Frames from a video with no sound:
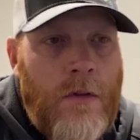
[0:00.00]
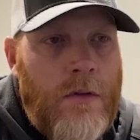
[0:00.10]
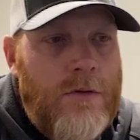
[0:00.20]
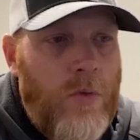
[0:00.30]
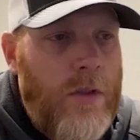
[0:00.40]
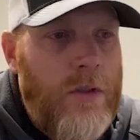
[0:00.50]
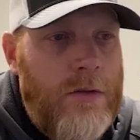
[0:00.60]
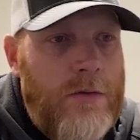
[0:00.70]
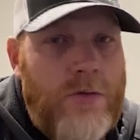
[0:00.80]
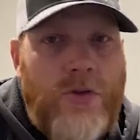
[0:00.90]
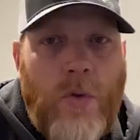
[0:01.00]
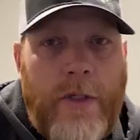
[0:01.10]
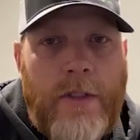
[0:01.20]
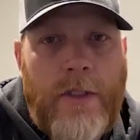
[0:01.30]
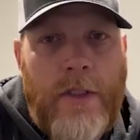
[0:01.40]
So we're going to
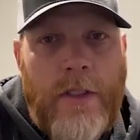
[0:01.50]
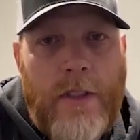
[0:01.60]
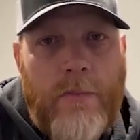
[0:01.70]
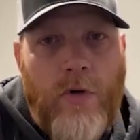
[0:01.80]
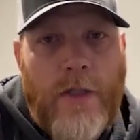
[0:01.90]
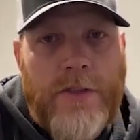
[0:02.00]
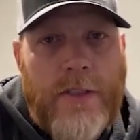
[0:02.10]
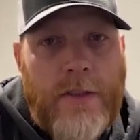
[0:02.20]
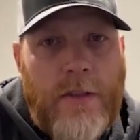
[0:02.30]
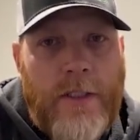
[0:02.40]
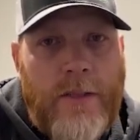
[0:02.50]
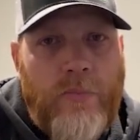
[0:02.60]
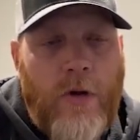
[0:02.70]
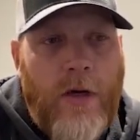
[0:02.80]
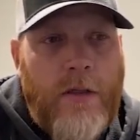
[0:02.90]
join the project in
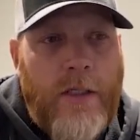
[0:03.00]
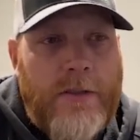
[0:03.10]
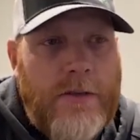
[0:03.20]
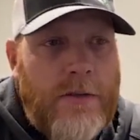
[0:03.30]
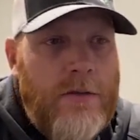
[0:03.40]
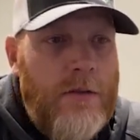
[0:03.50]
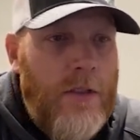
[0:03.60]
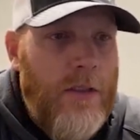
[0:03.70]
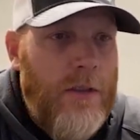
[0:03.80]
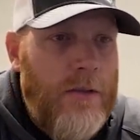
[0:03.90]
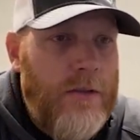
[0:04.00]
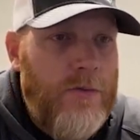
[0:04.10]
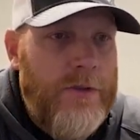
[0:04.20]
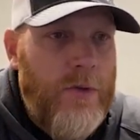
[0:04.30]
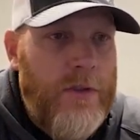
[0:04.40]
progress. As we
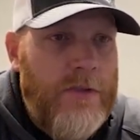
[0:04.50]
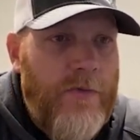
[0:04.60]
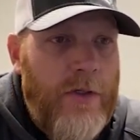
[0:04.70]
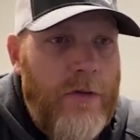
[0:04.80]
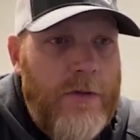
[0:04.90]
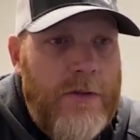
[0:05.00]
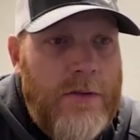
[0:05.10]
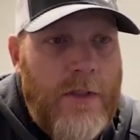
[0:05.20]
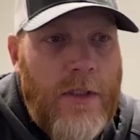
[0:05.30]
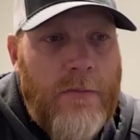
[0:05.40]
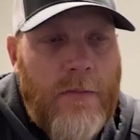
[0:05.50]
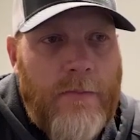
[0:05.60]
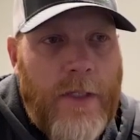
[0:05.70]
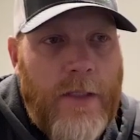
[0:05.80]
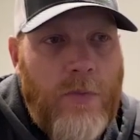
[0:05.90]
see with this video, this is
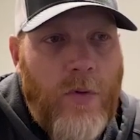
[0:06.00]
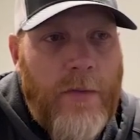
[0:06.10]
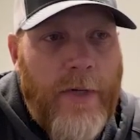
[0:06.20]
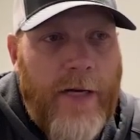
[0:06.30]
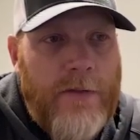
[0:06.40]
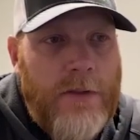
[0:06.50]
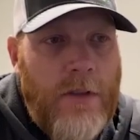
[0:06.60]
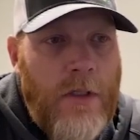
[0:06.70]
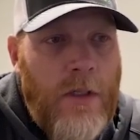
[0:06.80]
my employee Byron.